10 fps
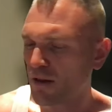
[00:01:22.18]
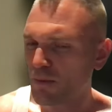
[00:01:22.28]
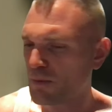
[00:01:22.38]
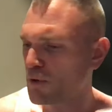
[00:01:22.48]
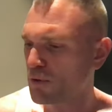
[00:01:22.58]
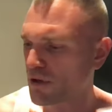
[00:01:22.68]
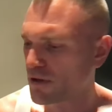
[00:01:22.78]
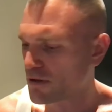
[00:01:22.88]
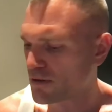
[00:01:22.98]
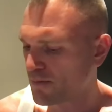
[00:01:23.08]
Mute
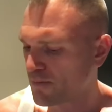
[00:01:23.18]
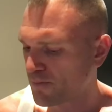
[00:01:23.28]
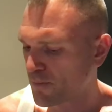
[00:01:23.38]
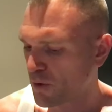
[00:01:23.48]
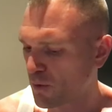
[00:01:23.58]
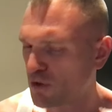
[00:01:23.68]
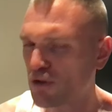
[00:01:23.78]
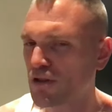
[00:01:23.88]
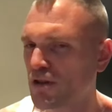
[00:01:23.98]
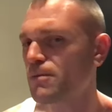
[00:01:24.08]
this.
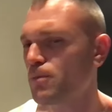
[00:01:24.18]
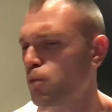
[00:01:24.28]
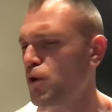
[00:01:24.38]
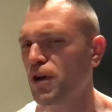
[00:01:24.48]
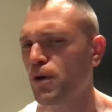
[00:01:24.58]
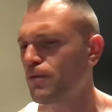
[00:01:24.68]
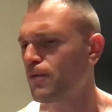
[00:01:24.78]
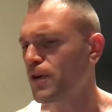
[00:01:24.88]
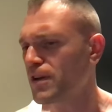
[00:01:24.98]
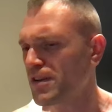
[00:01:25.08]
Otherwise, it's going to ring all
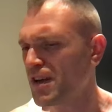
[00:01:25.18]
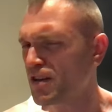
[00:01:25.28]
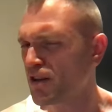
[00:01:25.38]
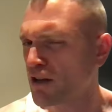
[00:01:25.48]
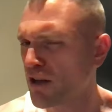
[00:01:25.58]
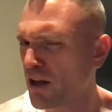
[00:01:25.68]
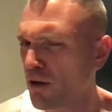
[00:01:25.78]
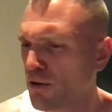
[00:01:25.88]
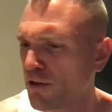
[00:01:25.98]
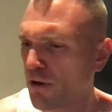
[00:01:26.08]
freaking ding, ding, ding,
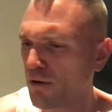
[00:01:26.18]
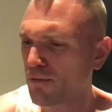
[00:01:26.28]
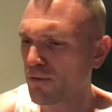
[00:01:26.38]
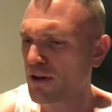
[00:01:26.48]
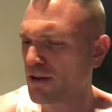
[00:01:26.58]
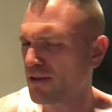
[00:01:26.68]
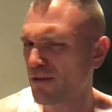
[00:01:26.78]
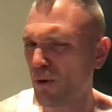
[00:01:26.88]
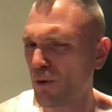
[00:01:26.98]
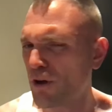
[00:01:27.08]
all freaking
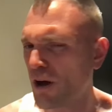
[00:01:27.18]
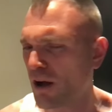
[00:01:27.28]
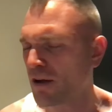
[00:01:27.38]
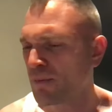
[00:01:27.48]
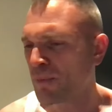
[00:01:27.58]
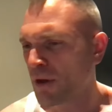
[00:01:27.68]
the whole talk.